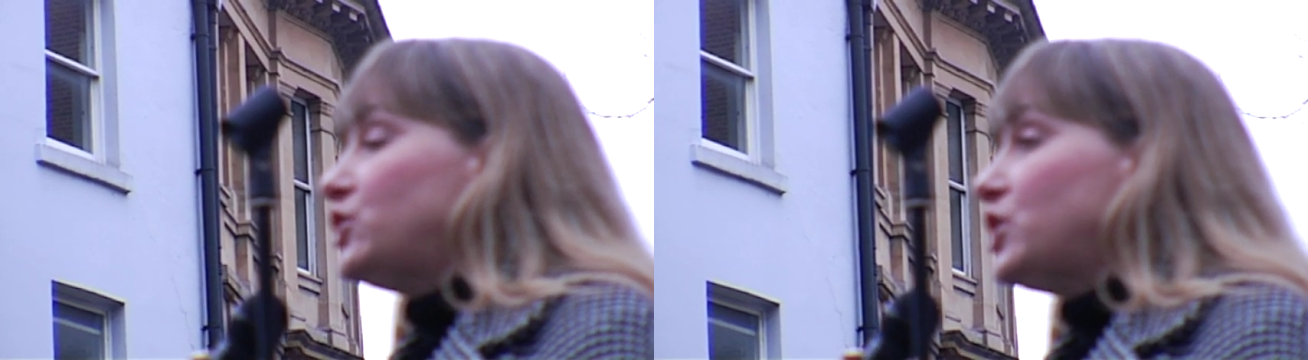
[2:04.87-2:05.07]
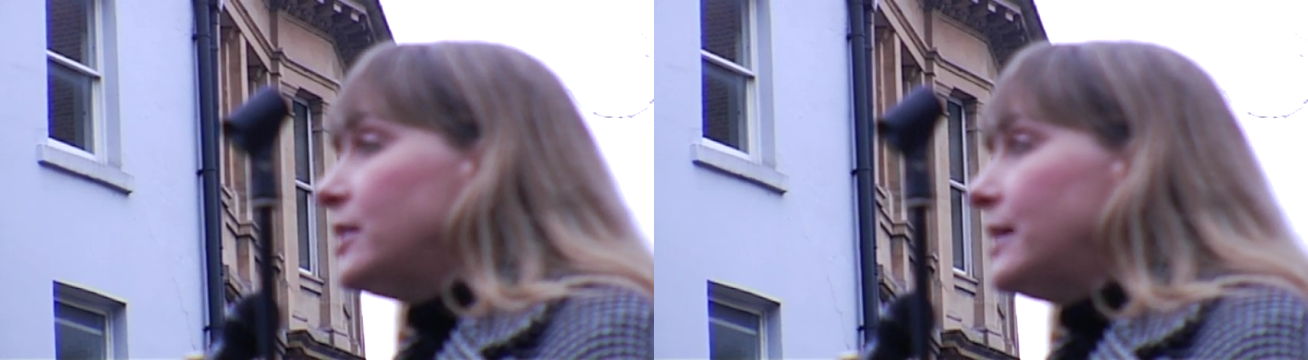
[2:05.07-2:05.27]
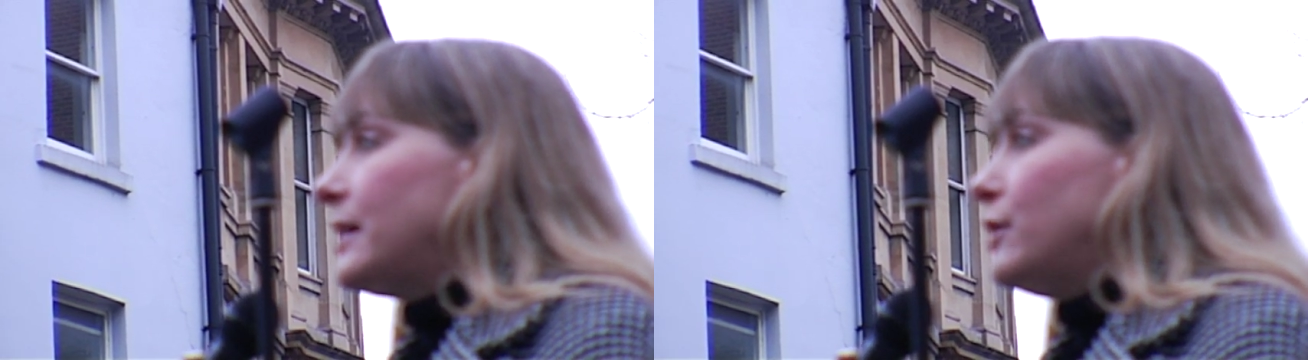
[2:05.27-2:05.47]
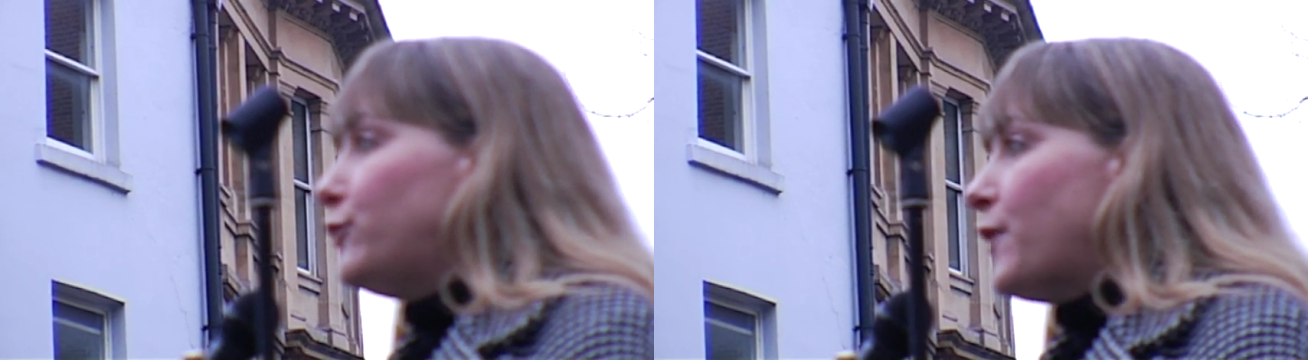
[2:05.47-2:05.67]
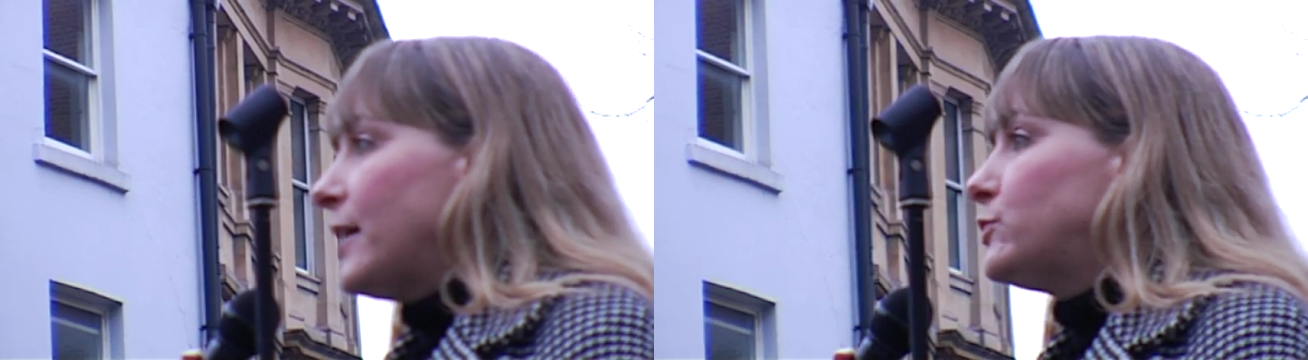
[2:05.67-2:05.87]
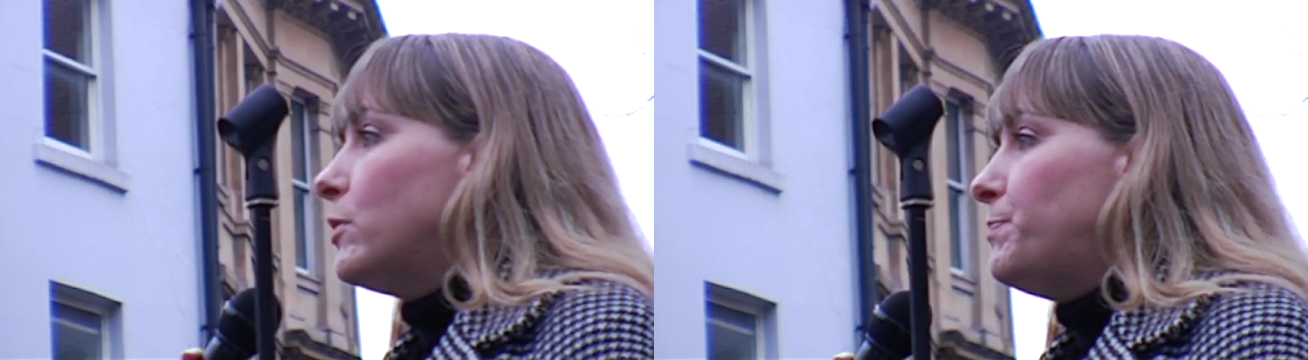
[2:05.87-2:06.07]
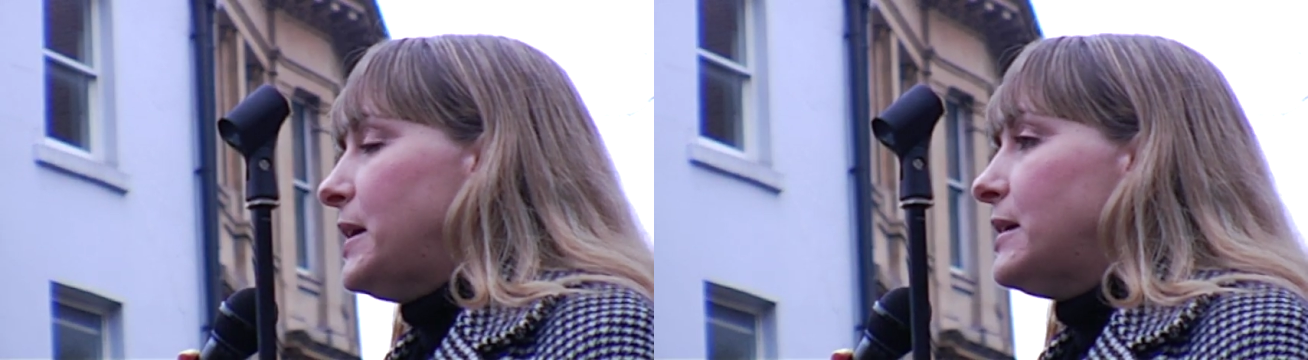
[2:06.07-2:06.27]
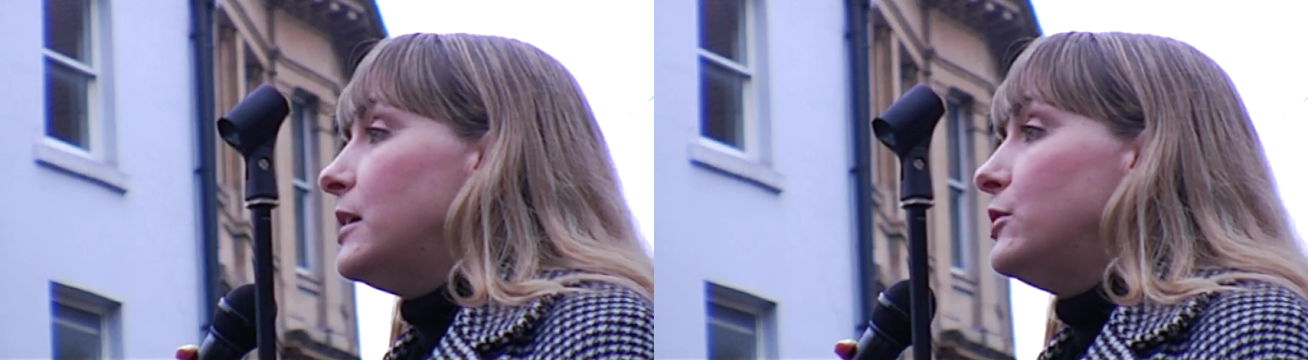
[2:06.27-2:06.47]
chilling effect will
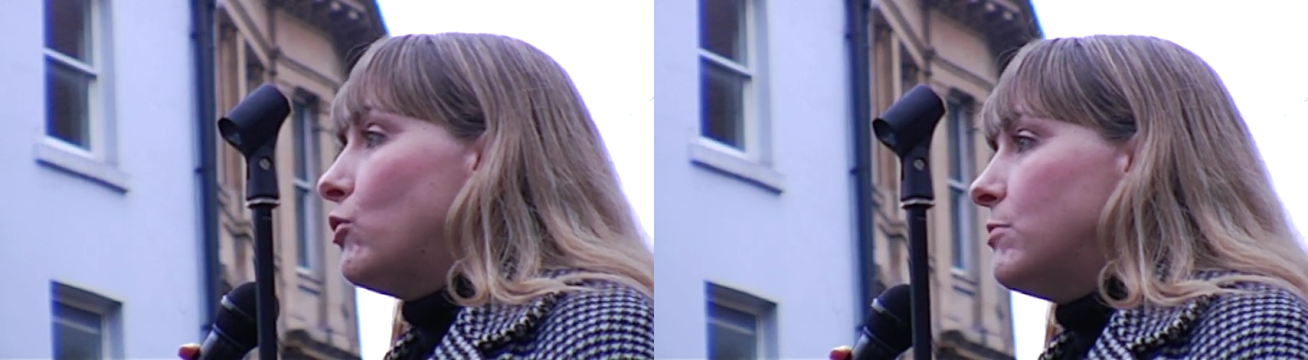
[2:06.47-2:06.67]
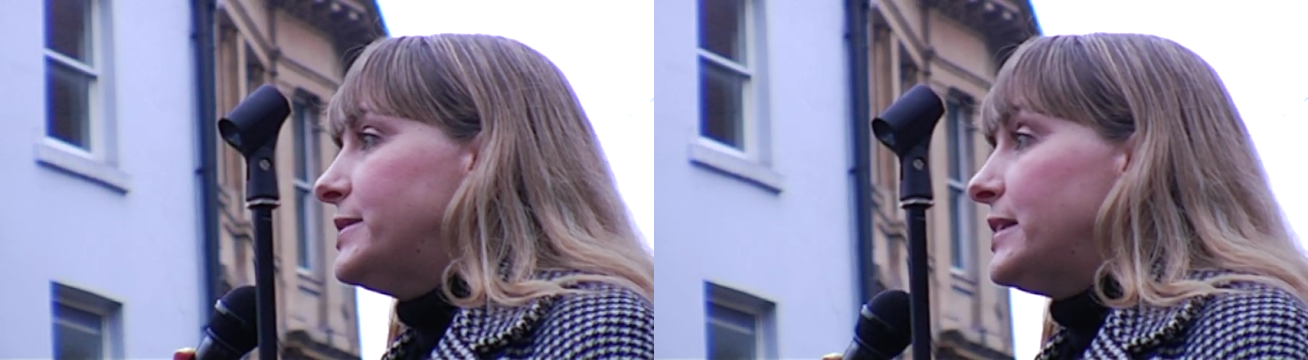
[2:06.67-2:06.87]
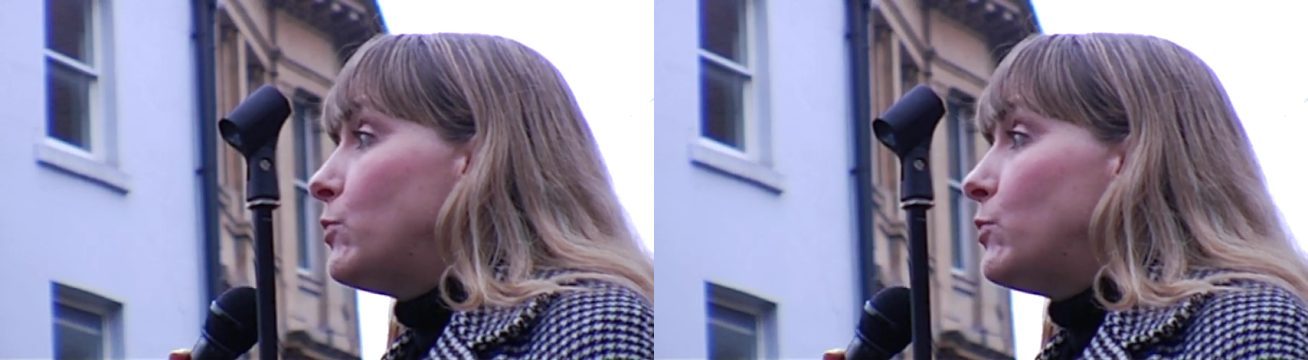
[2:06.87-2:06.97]
be enormous.